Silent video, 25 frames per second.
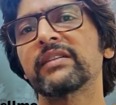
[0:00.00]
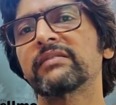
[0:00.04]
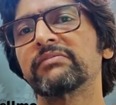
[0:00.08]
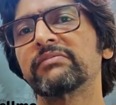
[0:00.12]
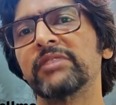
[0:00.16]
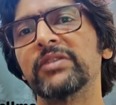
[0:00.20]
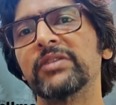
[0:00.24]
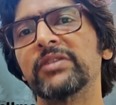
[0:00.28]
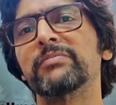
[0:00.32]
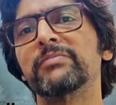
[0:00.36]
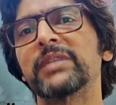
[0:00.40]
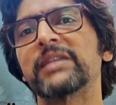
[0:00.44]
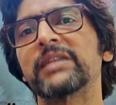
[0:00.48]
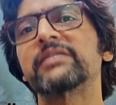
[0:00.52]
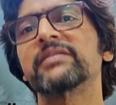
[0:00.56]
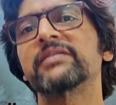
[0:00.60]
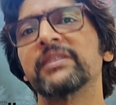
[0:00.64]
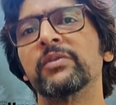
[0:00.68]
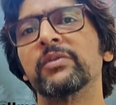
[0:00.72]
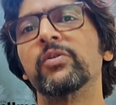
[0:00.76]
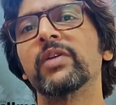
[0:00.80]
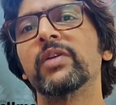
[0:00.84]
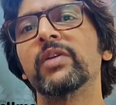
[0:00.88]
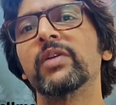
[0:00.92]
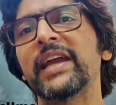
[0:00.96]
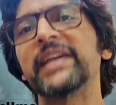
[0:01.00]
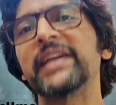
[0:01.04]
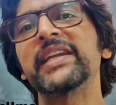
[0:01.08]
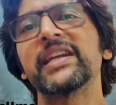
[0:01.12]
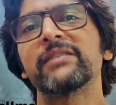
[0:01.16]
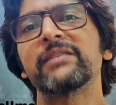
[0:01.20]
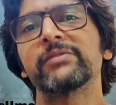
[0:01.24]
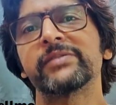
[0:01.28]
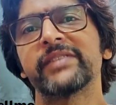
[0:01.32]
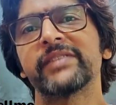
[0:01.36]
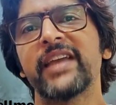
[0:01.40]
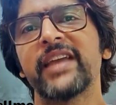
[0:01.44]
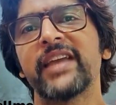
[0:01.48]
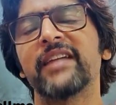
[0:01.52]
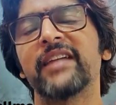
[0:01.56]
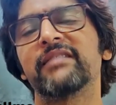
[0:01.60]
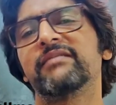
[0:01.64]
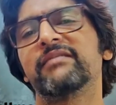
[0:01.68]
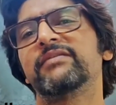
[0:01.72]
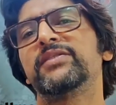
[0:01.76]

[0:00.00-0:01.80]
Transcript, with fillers: But the whole idea was that